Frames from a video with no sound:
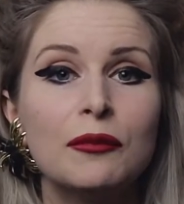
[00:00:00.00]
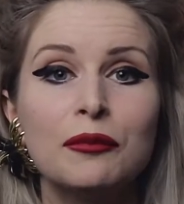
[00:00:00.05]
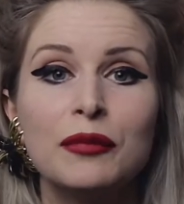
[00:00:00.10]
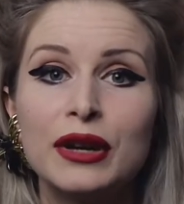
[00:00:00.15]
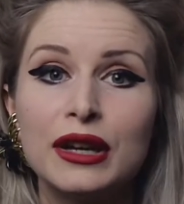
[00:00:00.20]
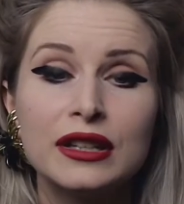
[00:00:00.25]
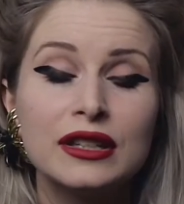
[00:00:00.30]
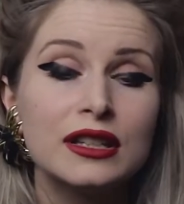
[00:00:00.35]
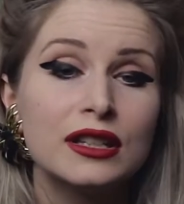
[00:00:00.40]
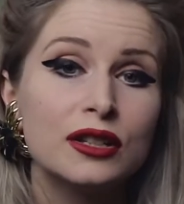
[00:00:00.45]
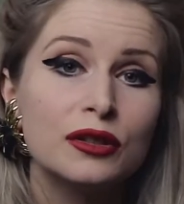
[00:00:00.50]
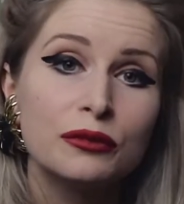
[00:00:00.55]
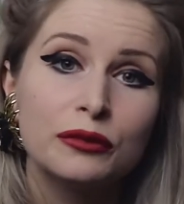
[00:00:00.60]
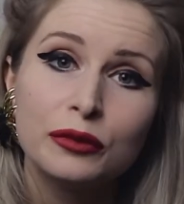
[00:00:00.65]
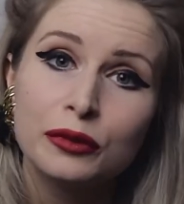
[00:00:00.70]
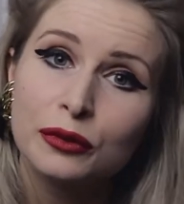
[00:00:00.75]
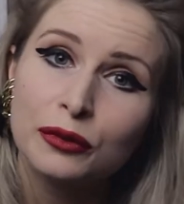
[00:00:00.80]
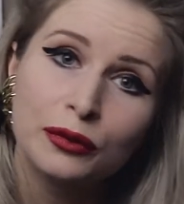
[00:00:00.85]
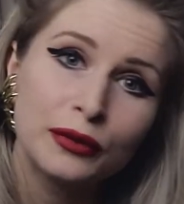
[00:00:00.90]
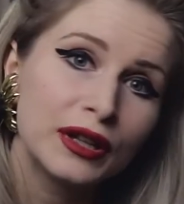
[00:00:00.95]
But you
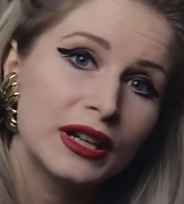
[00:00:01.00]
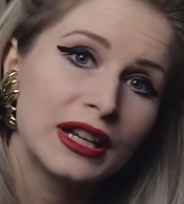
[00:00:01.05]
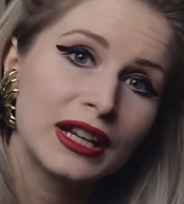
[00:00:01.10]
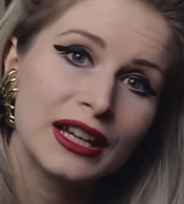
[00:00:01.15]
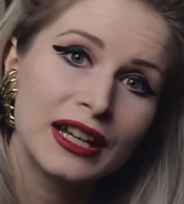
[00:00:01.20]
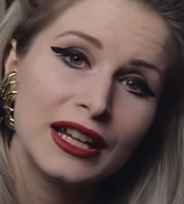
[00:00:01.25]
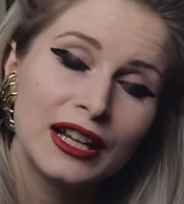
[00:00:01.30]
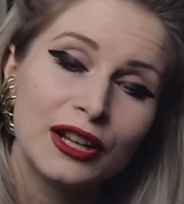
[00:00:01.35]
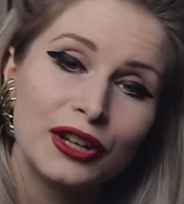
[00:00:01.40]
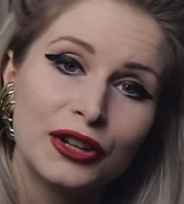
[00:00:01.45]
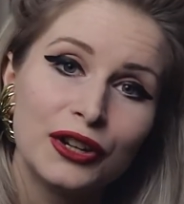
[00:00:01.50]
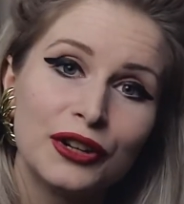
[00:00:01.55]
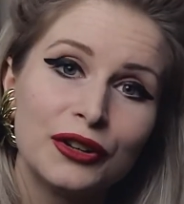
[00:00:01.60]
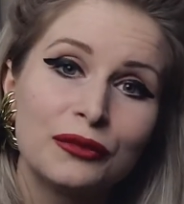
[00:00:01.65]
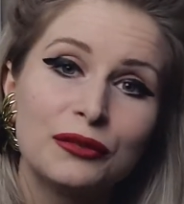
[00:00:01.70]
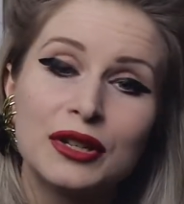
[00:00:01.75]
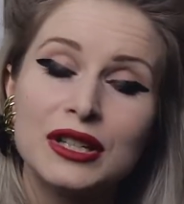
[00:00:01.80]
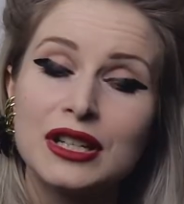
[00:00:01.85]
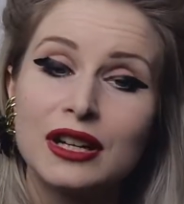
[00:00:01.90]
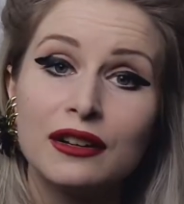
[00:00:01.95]
will quickly
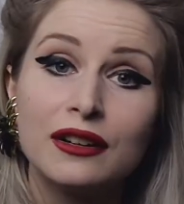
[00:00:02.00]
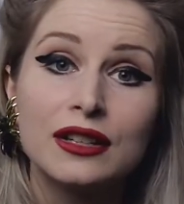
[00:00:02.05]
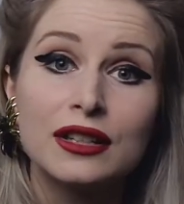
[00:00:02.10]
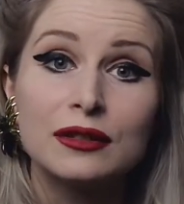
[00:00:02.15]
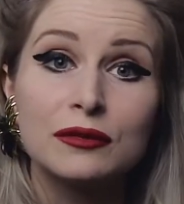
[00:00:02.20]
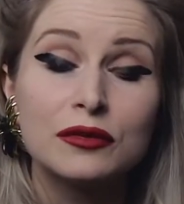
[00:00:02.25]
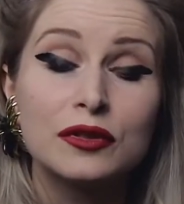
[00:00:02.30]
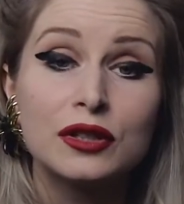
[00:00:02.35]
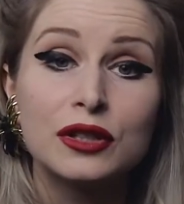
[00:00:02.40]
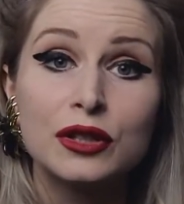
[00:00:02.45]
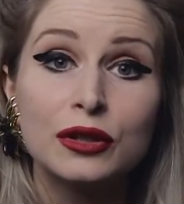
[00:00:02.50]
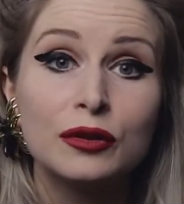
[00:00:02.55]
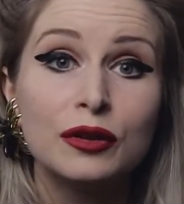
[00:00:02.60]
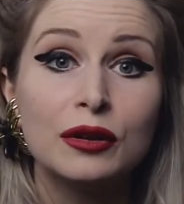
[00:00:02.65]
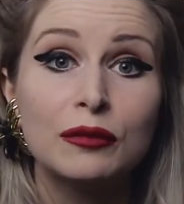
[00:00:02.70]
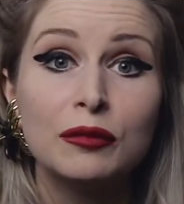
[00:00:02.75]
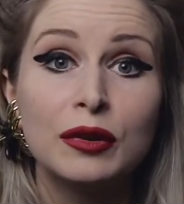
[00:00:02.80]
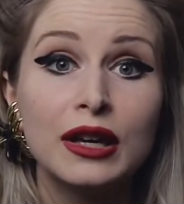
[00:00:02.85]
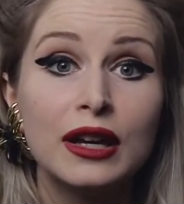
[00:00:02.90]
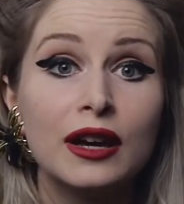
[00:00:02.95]
learn which items you
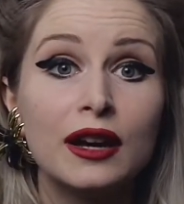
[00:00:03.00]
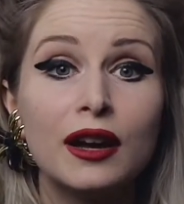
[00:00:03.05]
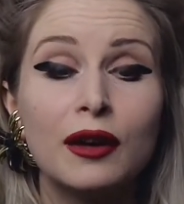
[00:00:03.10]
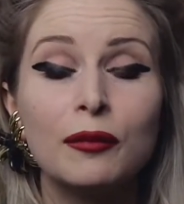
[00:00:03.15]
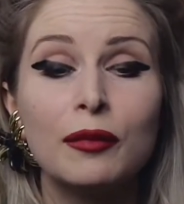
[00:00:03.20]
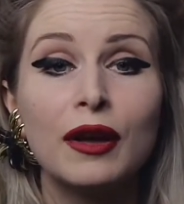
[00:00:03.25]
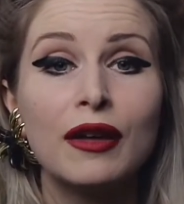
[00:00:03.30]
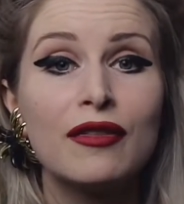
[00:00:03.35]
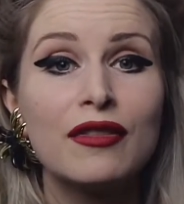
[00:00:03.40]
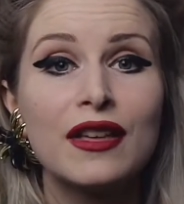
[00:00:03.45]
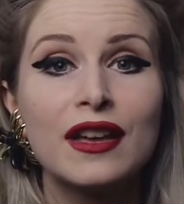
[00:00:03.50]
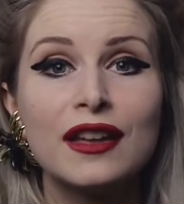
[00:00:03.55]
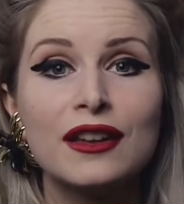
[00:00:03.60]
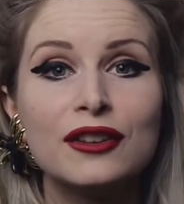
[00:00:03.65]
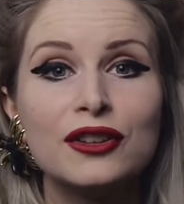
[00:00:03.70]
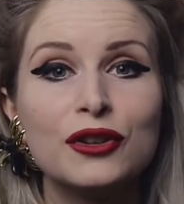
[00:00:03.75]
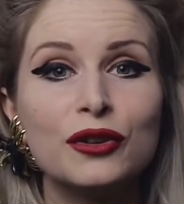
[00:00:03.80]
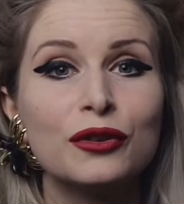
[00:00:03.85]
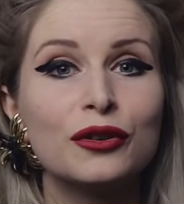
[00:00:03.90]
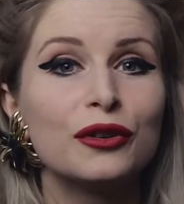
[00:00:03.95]
can pick up, and
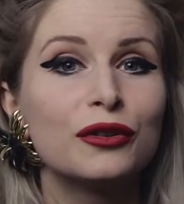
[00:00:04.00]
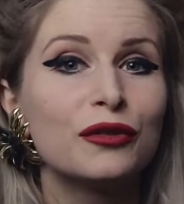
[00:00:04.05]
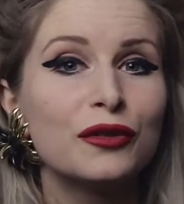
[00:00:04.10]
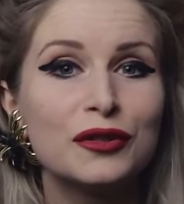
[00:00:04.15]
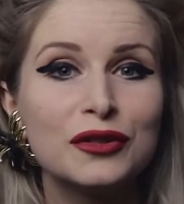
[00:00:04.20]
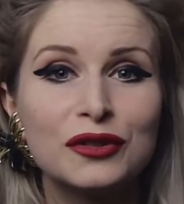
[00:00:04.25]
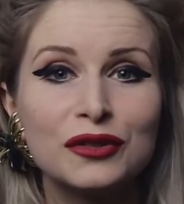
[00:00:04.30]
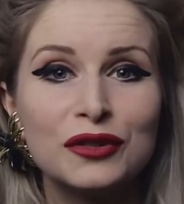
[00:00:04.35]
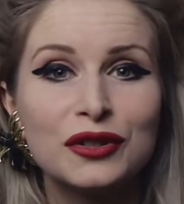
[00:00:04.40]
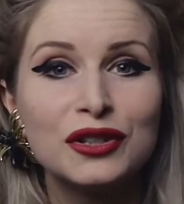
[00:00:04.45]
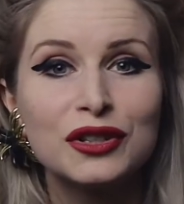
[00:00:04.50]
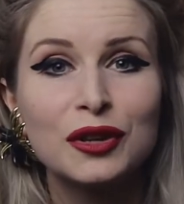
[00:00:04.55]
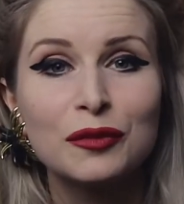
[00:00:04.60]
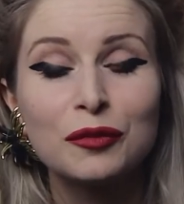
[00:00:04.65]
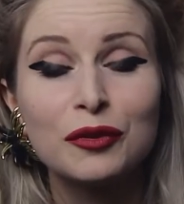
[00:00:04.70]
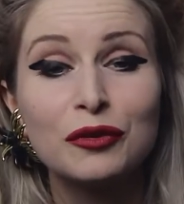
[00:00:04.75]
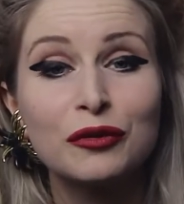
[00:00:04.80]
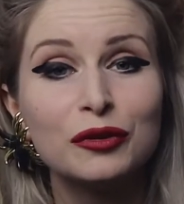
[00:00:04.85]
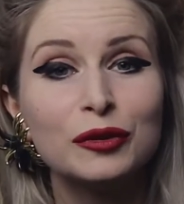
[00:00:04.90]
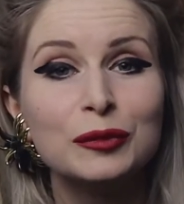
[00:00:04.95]
then your grocery
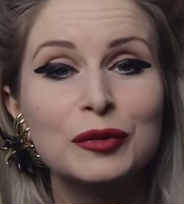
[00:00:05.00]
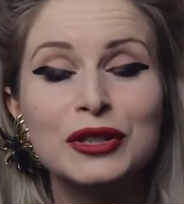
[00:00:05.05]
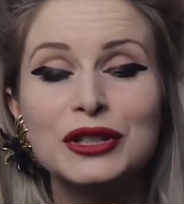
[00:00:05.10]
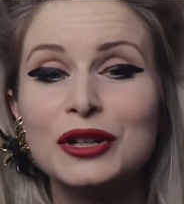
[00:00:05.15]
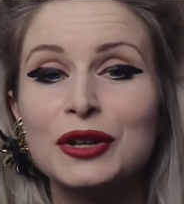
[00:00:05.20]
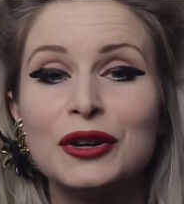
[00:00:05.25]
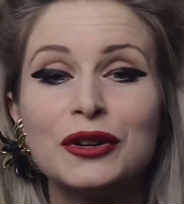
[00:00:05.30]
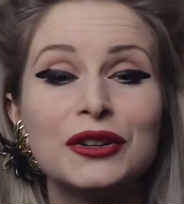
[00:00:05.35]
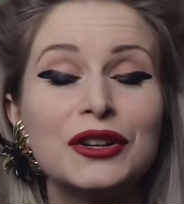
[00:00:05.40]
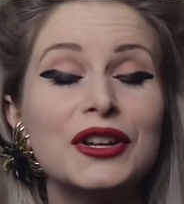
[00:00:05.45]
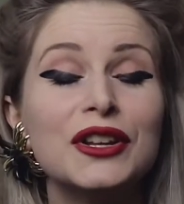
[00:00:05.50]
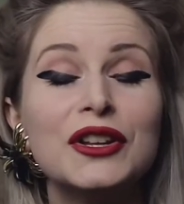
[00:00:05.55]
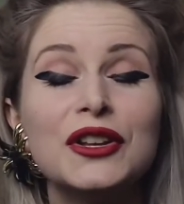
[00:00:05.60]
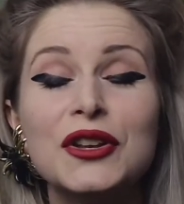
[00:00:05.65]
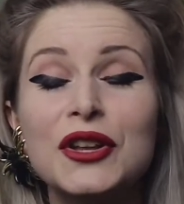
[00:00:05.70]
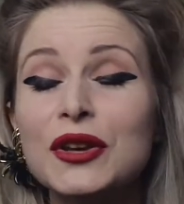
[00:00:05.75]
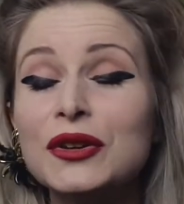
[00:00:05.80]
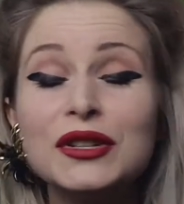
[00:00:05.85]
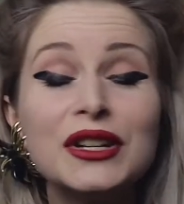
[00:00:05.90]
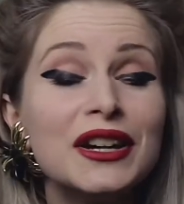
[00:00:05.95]
shopping will be done in
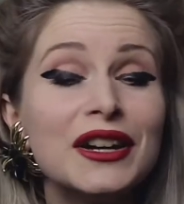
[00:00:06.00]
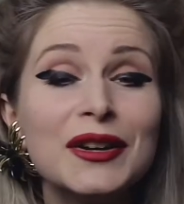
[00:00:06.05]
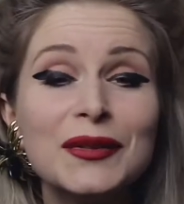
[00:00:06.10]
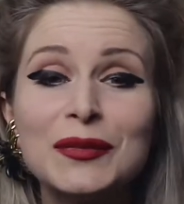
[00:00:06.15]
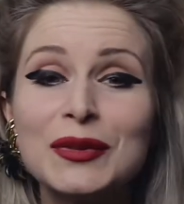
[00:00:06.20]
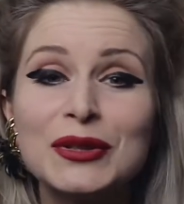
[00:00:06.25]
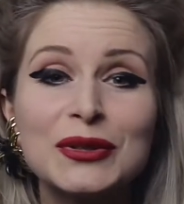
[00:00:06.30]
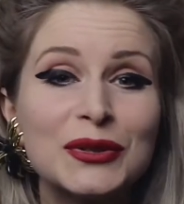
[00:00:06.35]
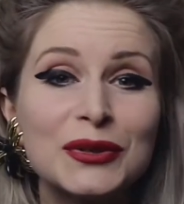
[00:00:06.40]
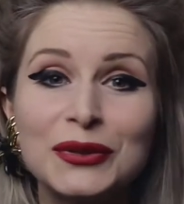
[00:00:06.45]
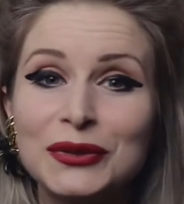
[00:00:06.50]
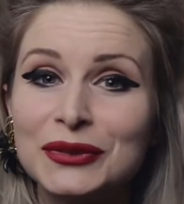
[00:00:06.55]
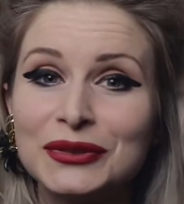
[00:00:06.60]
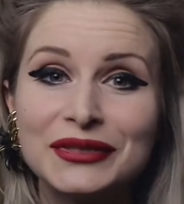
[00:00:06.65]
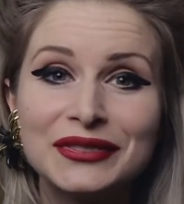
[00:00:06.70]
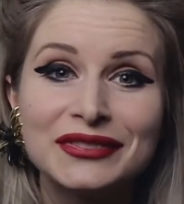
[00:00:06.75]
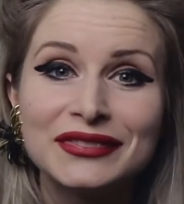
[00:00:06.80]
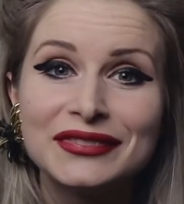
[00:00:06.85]
no time at all.